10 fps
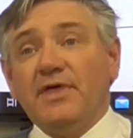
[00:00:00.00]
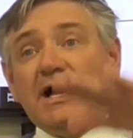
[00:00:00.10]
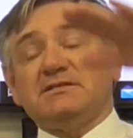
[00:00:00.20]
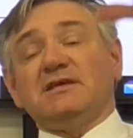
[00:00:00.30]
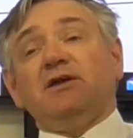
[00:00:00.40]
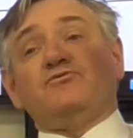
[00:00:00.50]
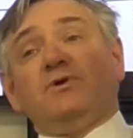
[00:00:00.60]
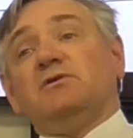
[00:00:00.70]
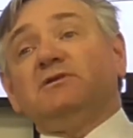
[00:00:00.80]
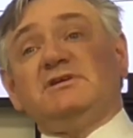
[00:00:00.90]
that's a
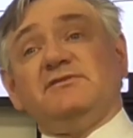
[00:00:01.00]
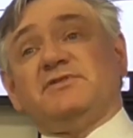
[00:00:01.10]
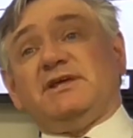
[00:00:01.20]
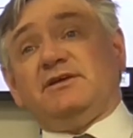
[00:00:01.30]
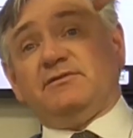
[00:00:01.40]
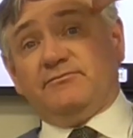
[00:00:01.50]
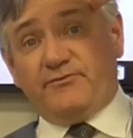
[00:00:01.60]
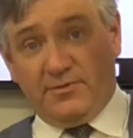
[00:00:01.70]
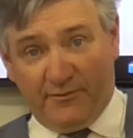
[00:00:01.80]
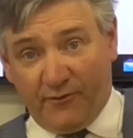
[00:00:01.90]
relatively,
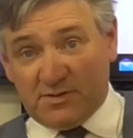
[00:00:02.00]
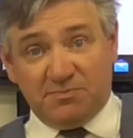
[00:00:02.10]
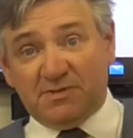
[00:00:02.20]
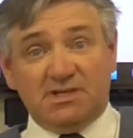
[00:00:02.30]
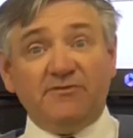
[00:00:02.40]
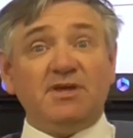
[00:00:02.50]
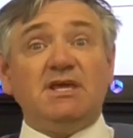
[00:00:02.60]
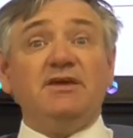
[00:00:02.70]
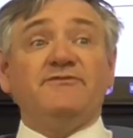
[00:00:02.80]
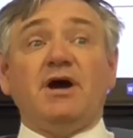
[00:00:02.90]
for, for specific
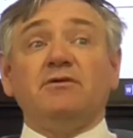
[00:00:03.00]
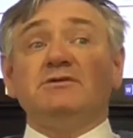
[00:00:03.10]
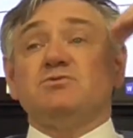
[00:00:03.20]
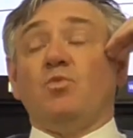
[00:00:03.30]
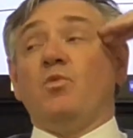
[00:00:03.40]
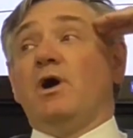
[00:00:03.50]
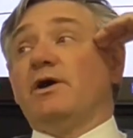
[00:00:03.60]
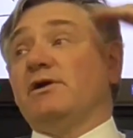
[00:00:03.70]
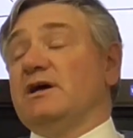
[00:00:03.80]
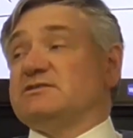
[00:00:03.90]
heat values,
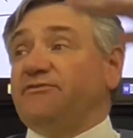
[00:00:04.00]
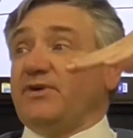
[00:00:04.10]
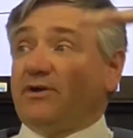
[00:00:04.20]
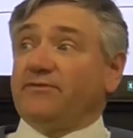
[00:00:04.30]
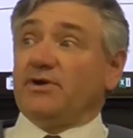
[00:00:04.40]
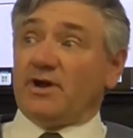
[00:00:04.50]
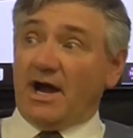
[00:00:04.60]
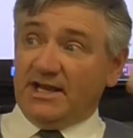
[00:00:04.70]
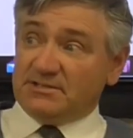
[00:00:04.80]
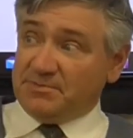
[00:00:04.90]
water has a very, very
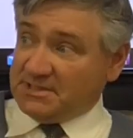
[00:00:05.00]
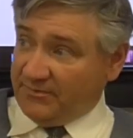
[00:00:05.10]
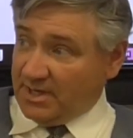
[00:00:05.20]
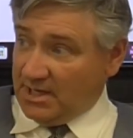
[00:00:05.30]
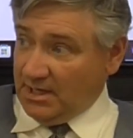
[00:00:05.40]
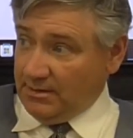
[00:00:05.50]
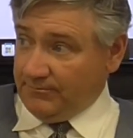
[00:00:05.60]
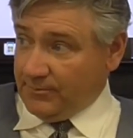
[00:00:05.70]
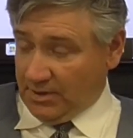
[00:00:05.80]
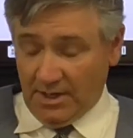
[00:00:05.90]
high specific heat,
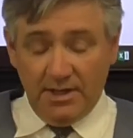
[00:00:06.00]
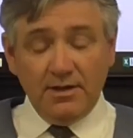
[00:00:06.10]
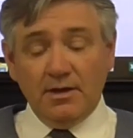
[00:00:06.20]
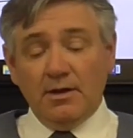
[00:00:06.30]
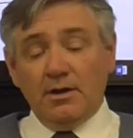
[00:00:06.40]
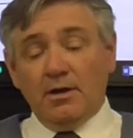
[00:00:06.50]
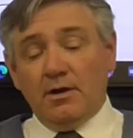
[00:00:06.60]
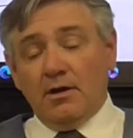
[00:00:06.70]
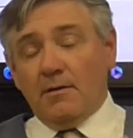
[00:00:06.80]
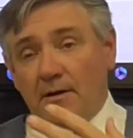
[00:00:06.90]
okay?
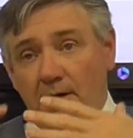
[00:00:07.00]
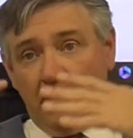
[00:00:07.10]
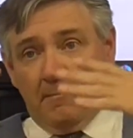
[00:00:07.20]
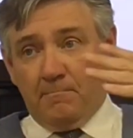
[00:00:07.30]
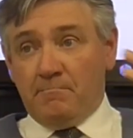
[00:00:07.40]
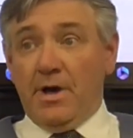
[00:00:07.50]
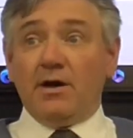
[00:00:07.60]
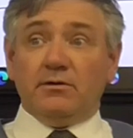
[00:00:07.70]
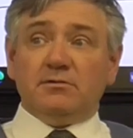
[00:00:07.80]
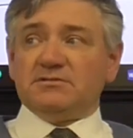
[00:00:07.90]

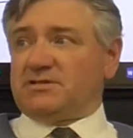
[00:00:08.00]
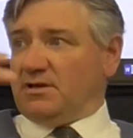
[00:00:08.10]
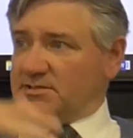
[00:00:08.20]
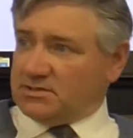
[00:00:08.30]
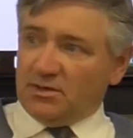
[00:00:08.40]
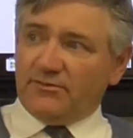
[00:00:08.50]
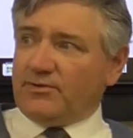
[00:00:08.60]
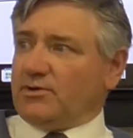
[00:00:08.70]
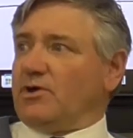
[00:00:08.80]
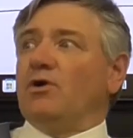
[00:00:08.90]
Metals,
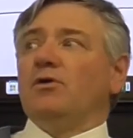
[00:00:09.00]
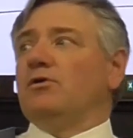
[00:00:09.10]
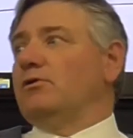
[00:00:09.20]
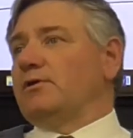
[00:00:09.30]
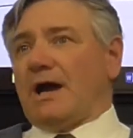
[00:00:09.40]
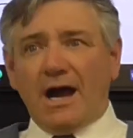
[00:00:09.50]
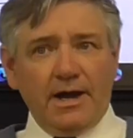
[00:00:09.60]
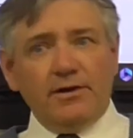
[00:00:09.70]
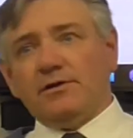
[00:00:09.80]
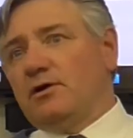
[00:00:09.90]
silver, gold,
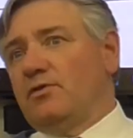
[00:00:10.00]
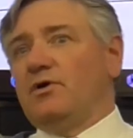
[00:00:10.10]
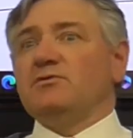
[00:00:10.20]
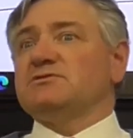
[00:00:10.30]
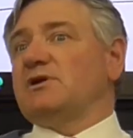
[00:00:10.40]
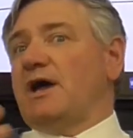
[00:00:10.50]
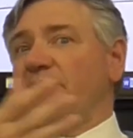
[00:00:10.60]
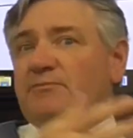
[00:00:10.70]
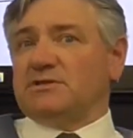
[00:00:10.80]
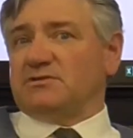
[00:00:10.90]
iron, those
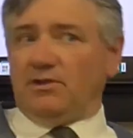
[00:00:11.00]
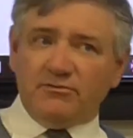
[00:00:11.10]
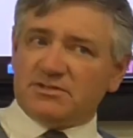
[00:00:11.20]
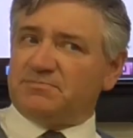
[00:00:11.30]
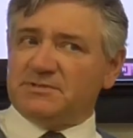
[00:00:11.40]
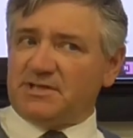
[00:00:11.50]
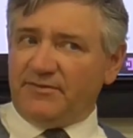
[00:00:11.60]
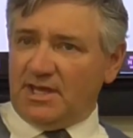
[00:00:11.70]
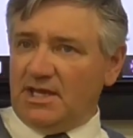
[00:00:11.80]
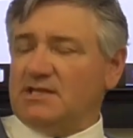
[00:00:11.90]
have much lower
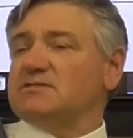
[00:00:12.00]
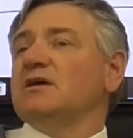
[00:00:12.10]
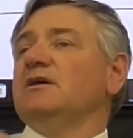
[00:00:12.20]
specific heats.